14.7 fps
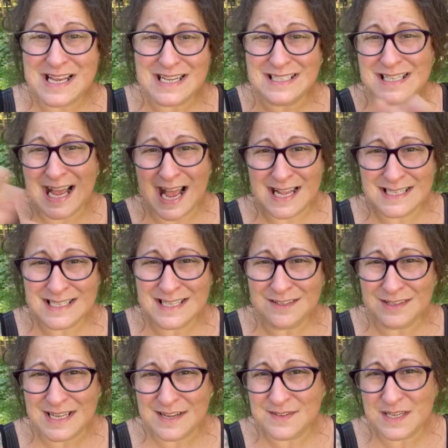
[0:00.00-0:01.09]
because as the
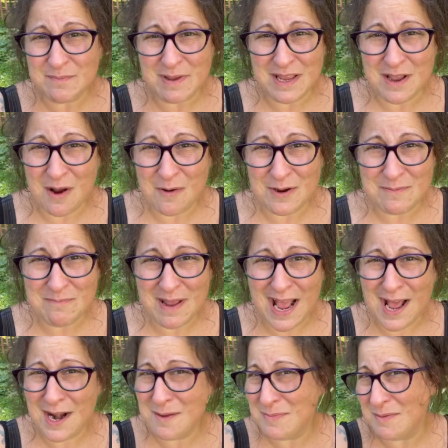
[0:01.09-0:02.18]
leaves have been going
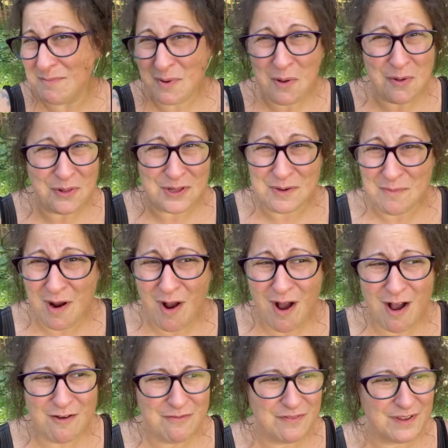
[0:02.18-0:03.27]
bad, I've been pulling them
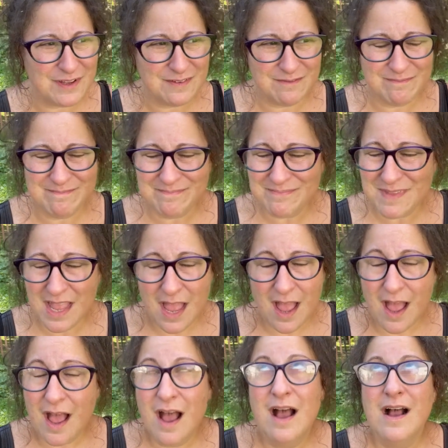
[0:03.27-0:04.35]
off and
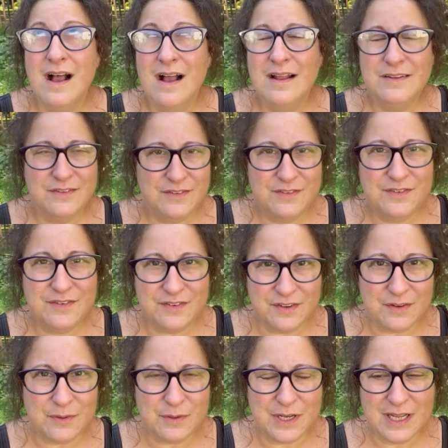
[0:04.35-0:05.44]

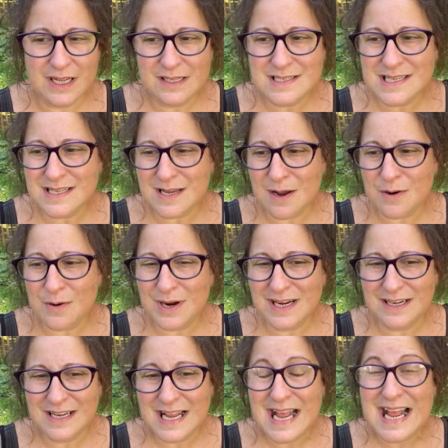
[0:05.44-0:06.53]
dude. So
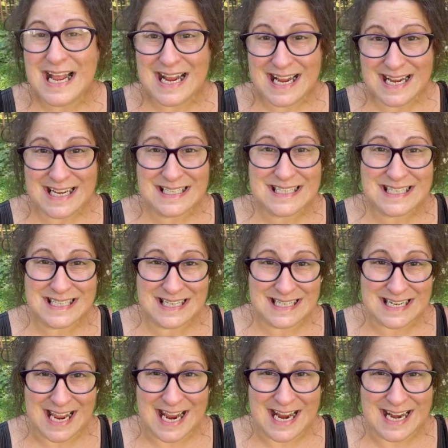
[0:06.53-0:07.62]
it's the
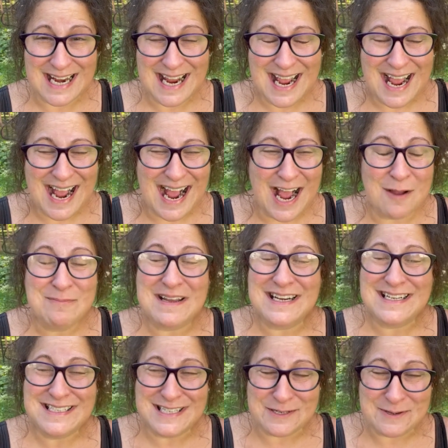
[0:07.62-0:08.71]
day. I'm
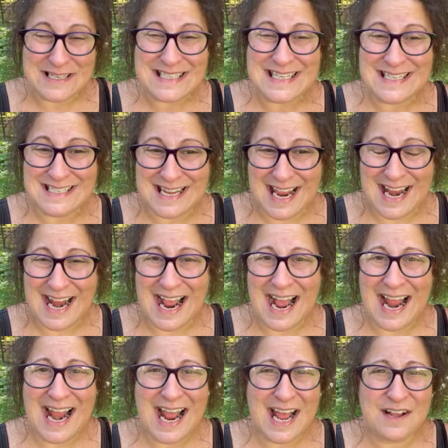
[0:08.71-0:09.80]
gonna do it today.
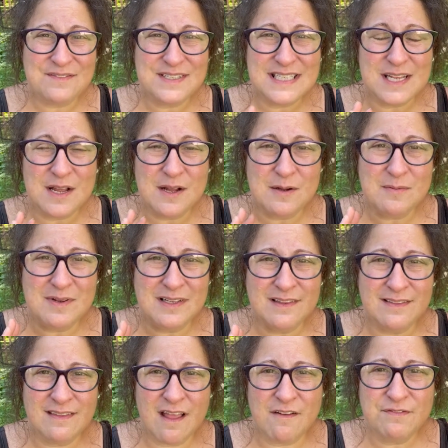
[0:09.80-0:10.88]
I have some
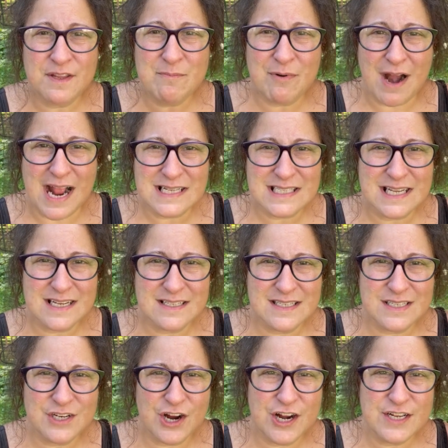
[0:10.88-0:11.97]
lovely brassica
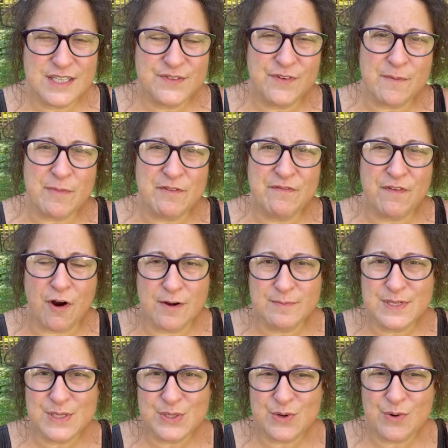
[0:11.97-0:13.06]
starts from the
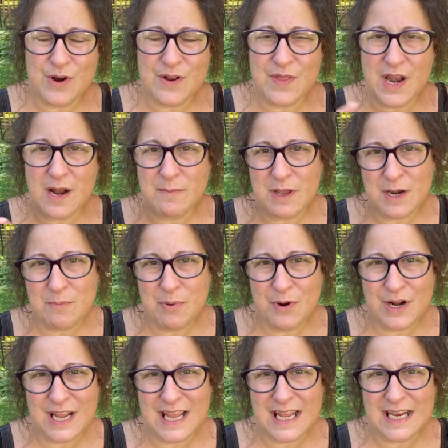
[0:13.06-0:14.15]
farm store that I'm gonna
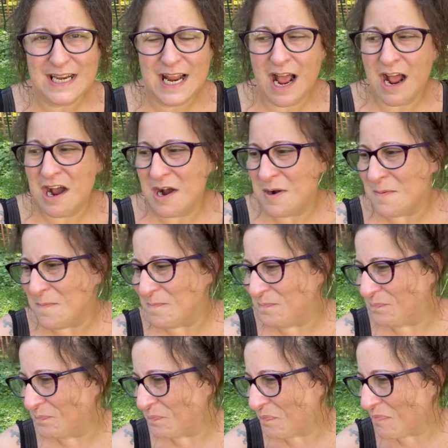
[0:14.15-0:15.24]
put in. Um,